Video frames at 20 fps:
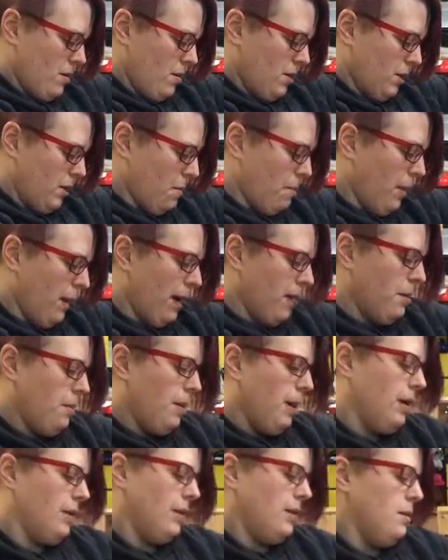just combine
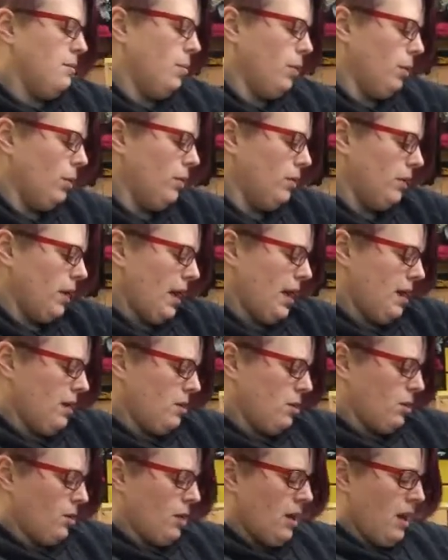them all in the bowl,
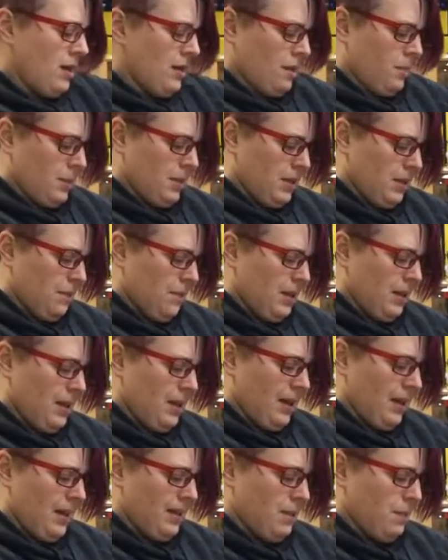and you're going to end up with something
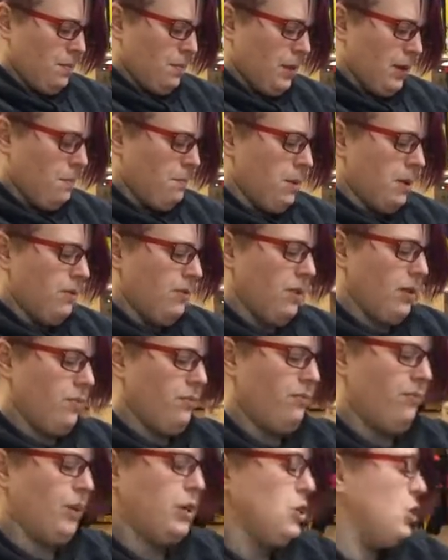that has like a bit of a
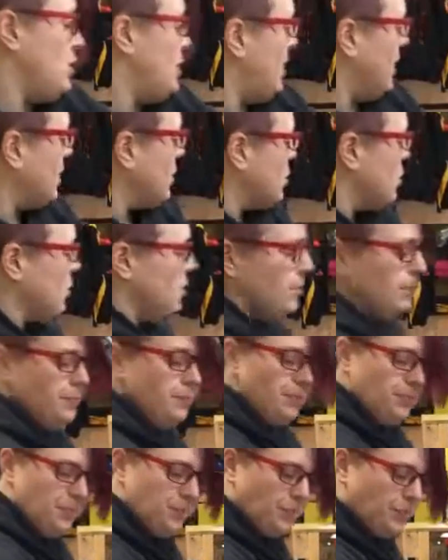fudgy texture.
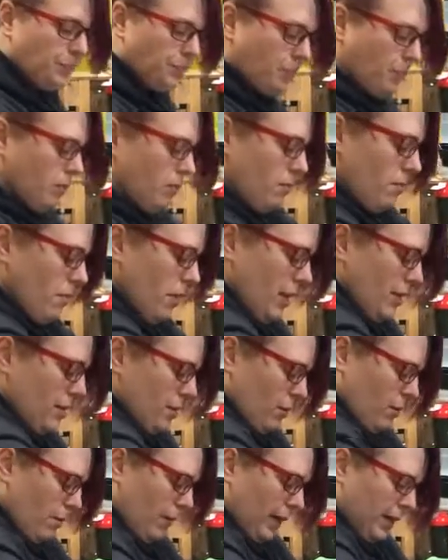
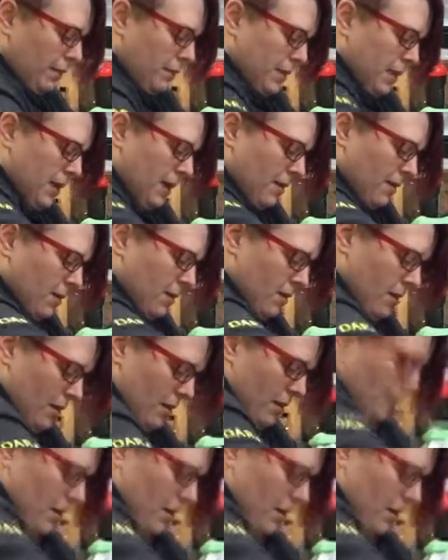So combine them together